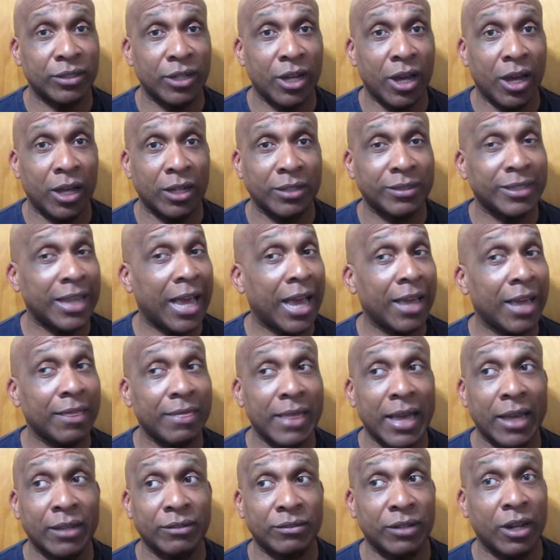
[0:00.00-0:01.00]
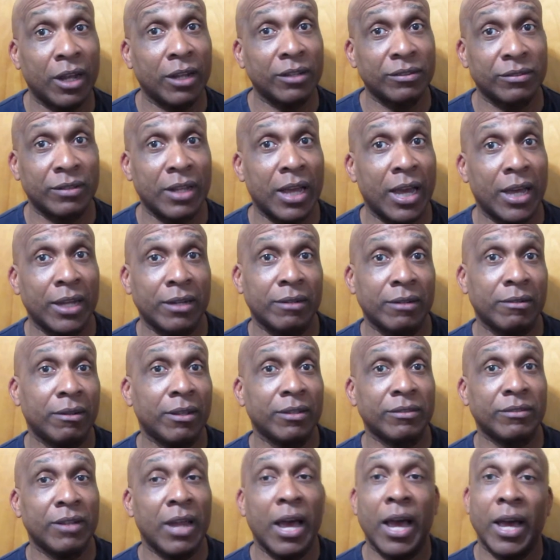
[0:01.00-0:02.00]
$9,000 is not,
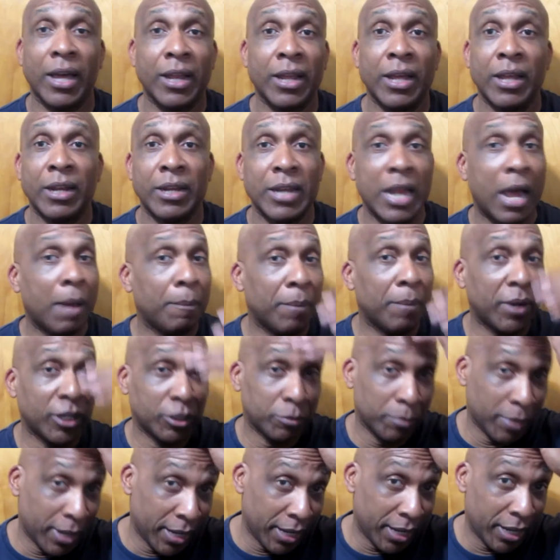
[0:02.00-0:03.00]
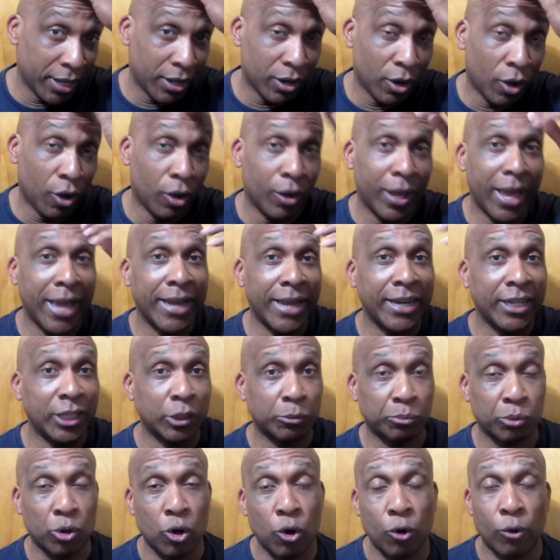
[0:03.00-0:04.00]
is not, not much money at all. And these
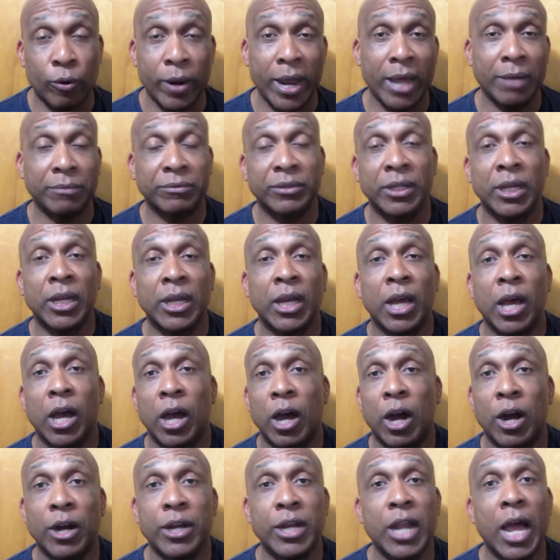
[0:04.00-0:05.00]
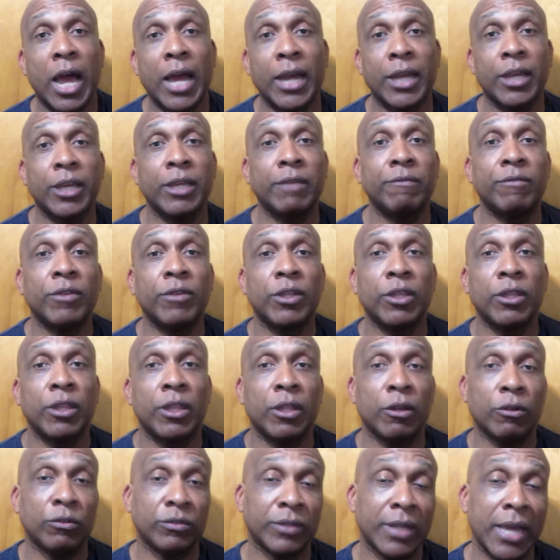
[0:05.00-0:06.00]
programs are not giving
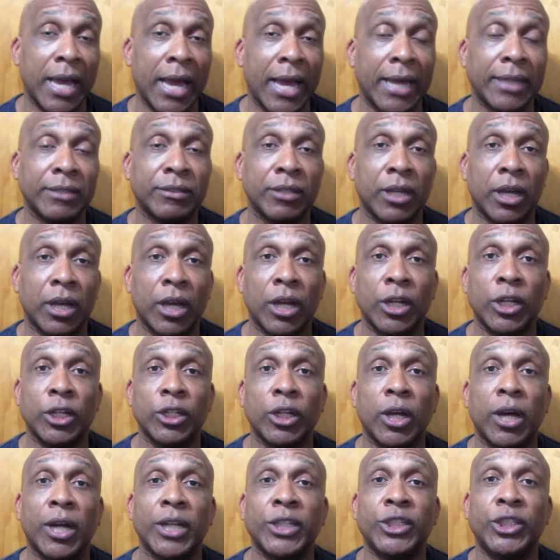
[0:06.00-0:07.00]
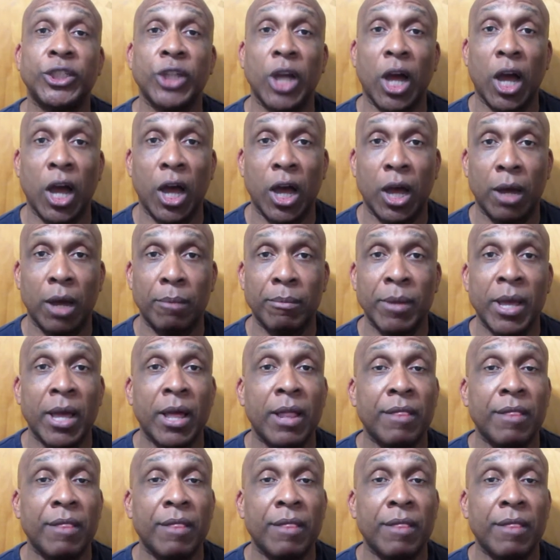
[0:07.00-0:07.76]
those guys a job.